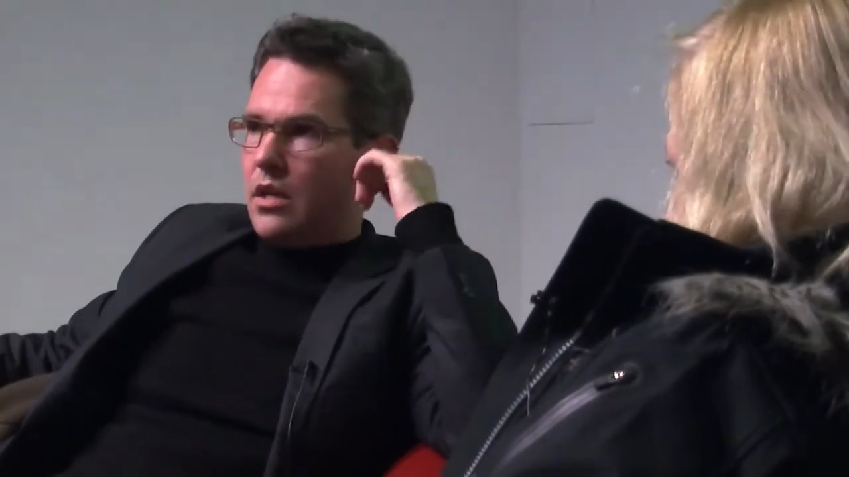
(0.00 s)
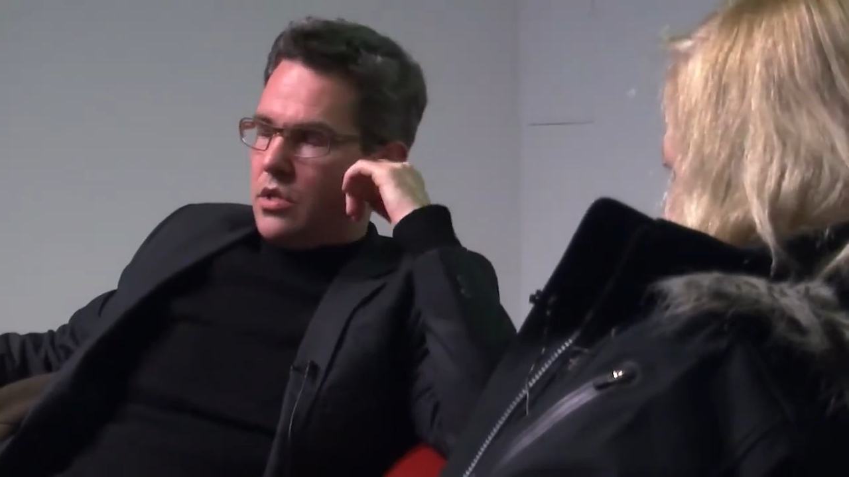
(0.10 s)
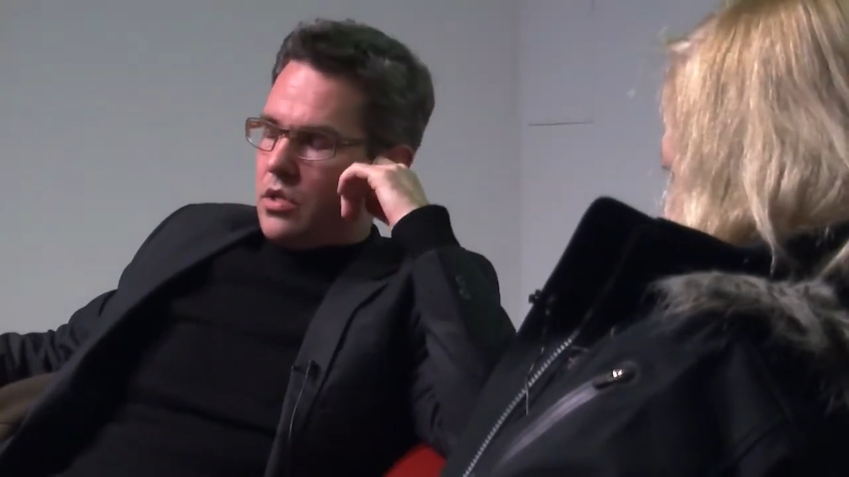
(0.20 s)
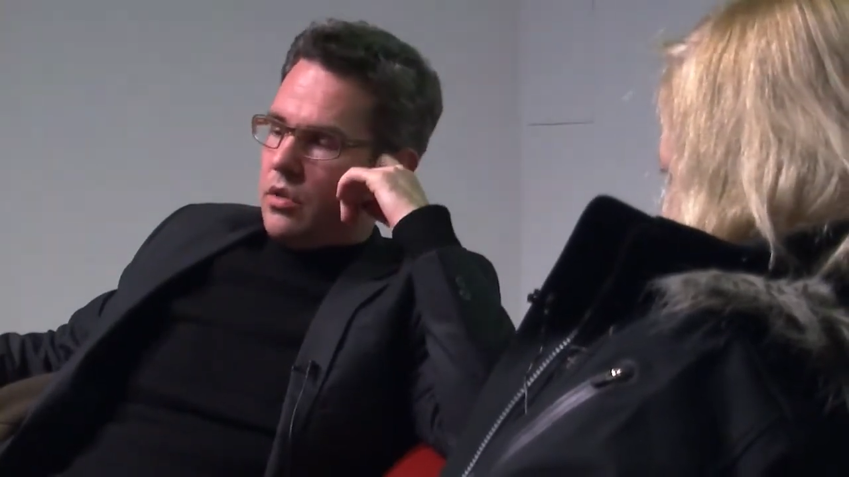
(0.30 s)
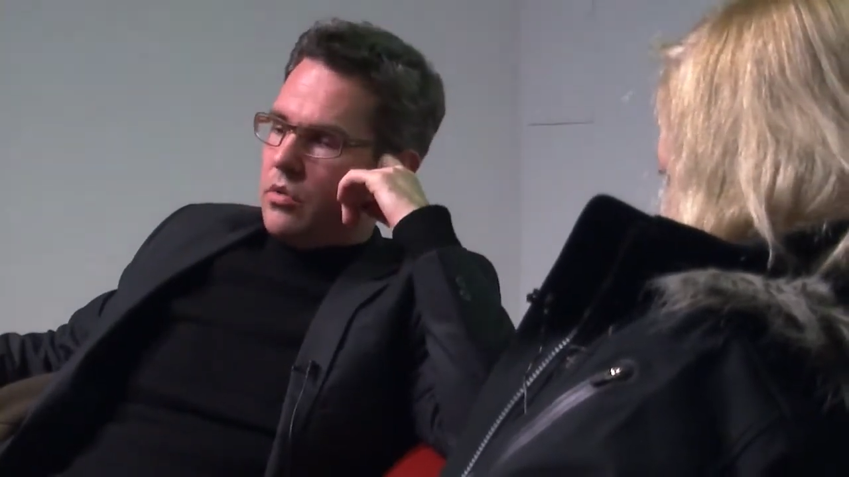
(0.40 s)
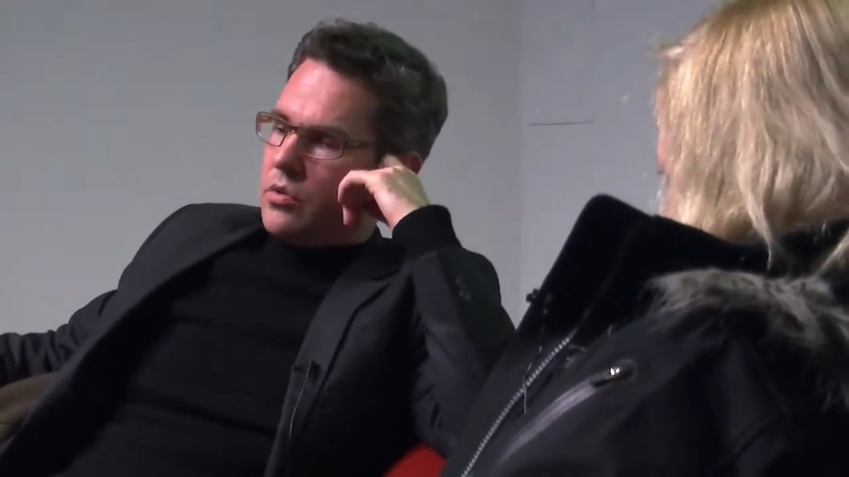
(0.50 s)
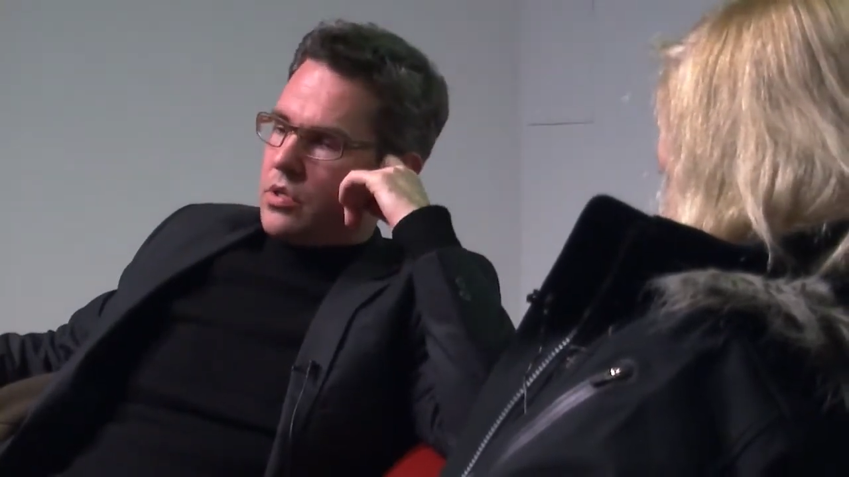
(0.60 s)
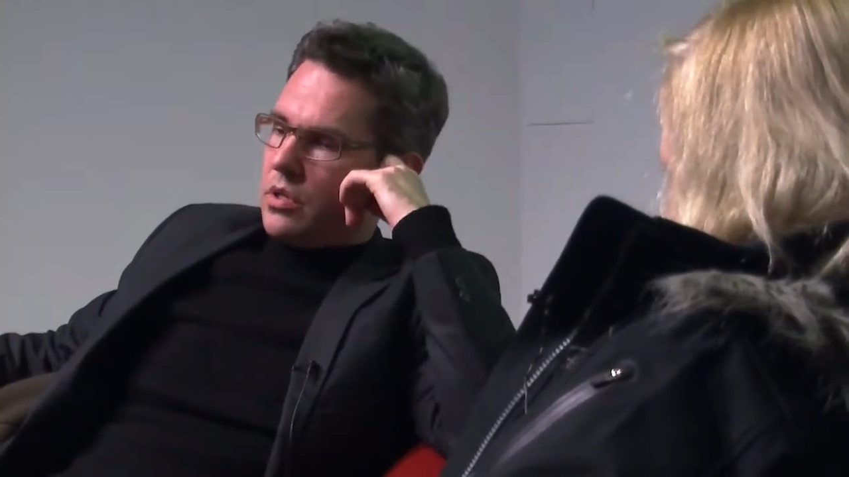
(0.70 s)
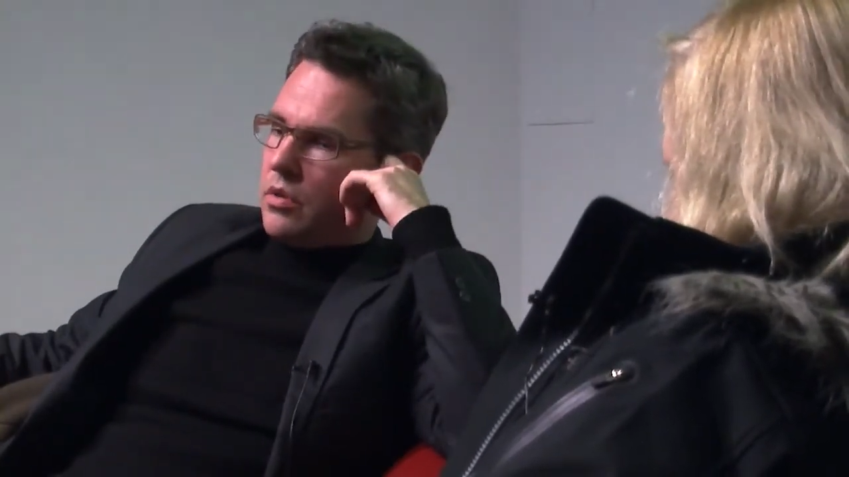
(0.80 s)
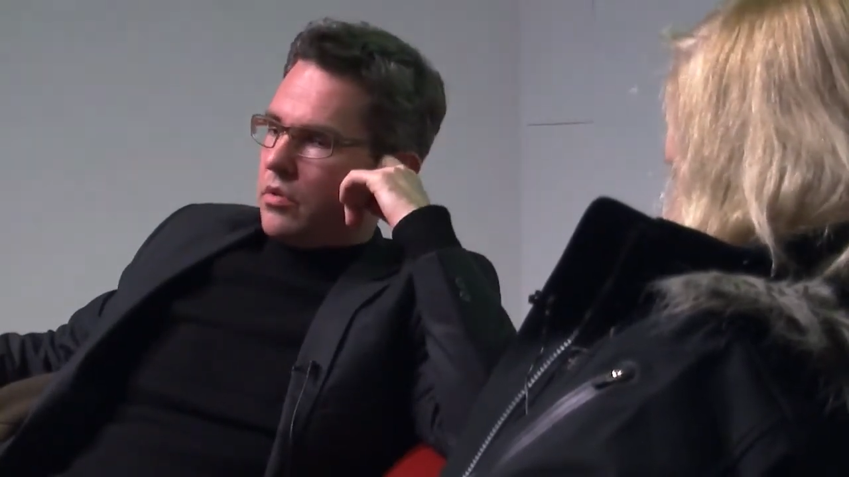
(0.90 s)
So,
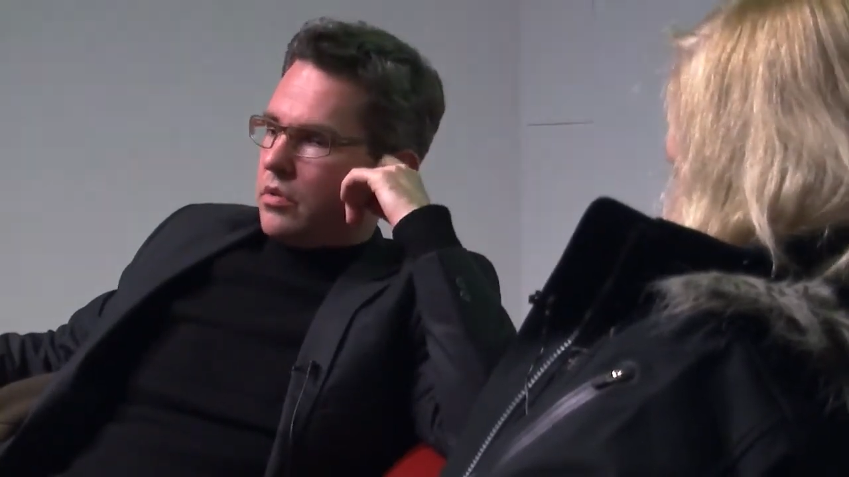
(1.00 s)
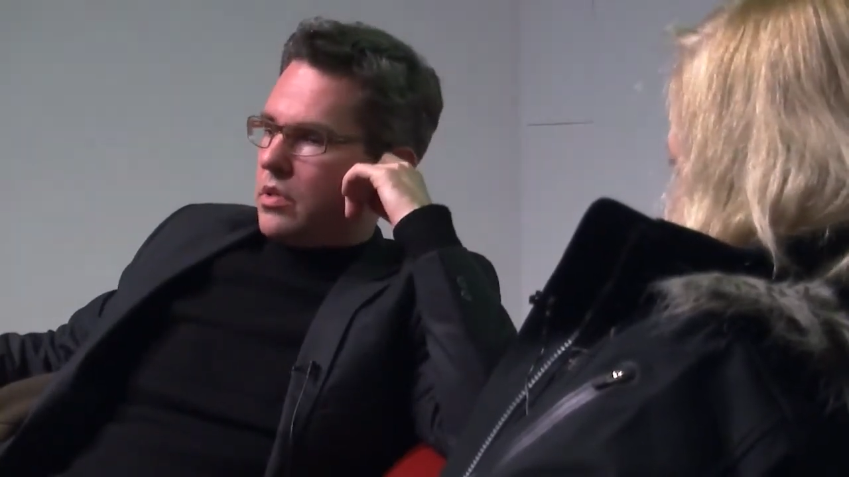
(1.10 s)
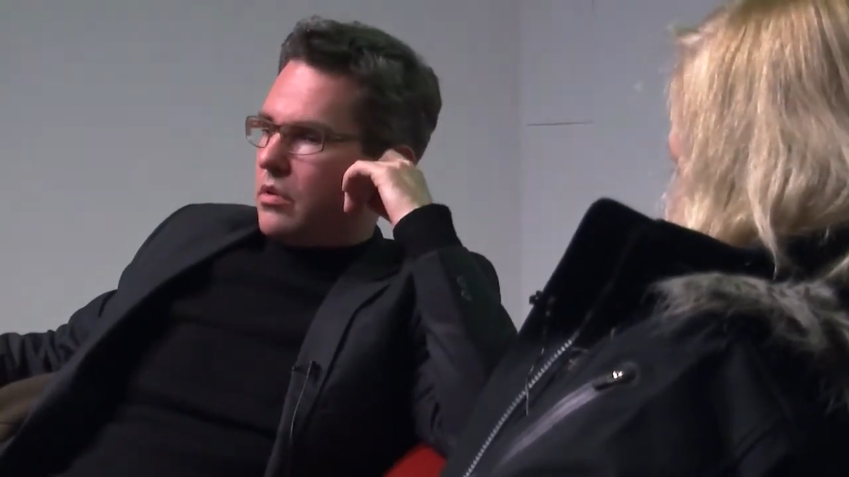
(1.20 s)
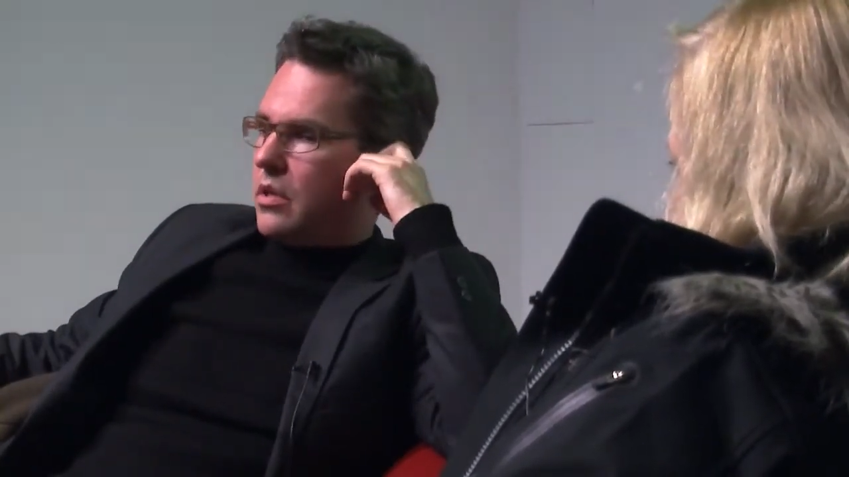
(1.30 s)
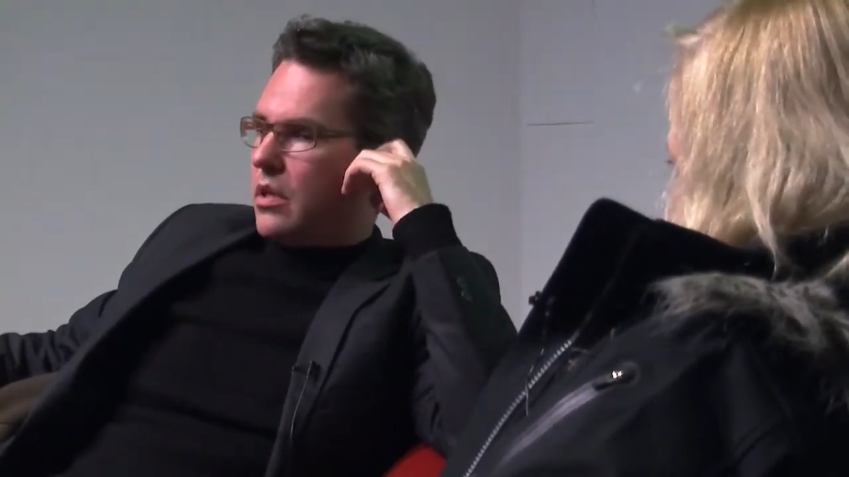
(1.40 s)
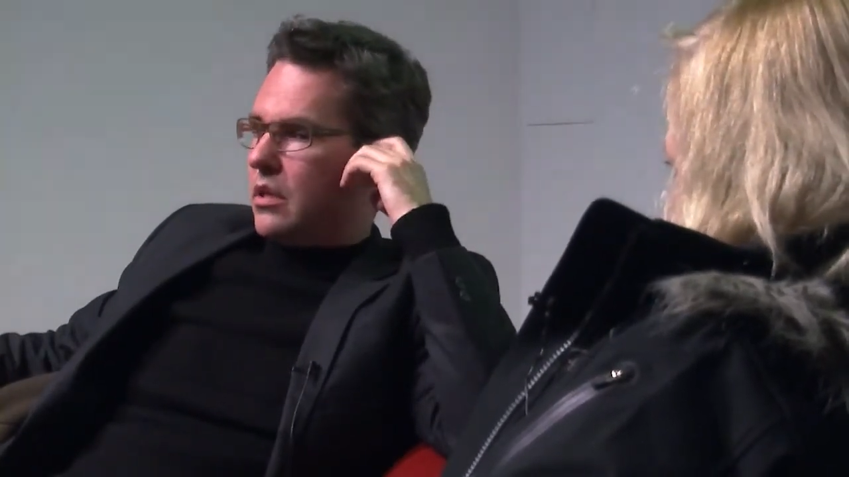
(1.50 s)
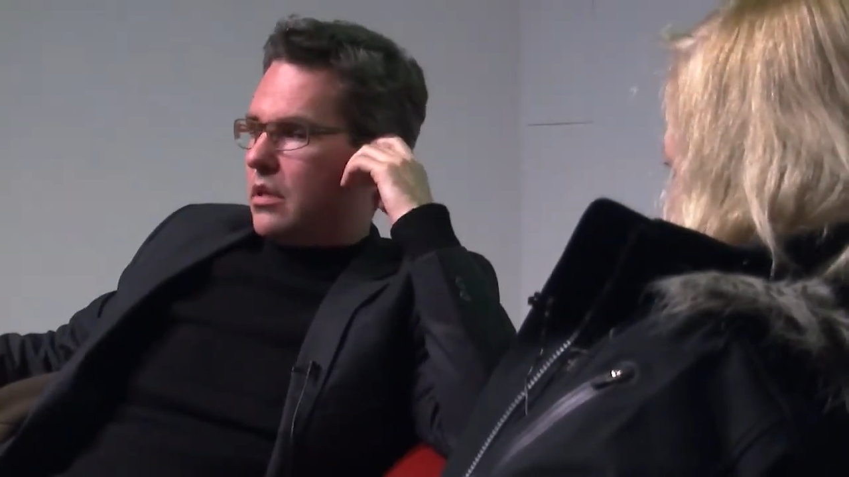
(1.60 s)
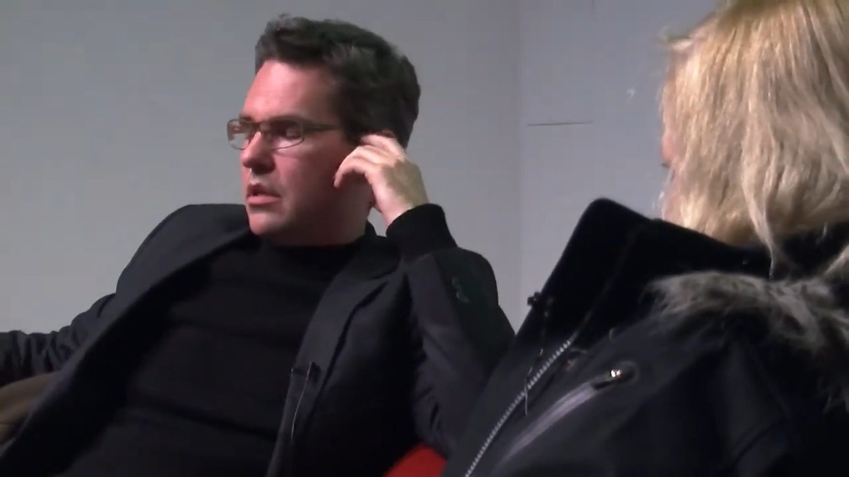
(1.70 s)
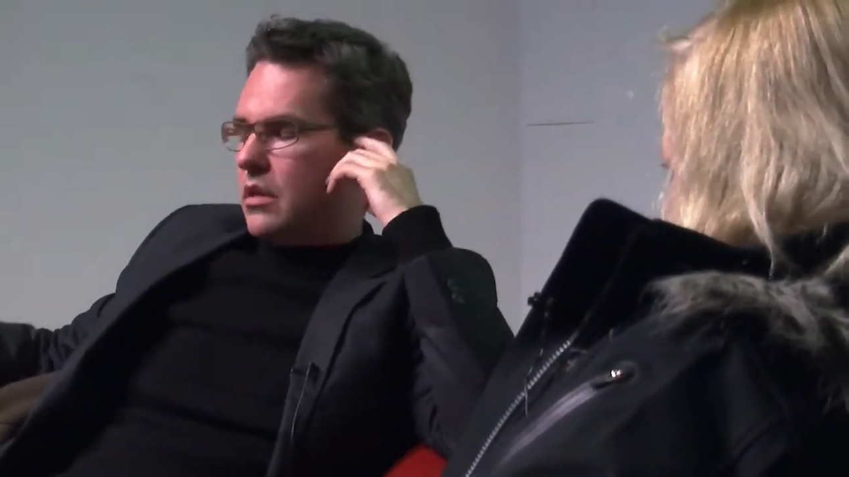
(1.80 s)
so, so the, the,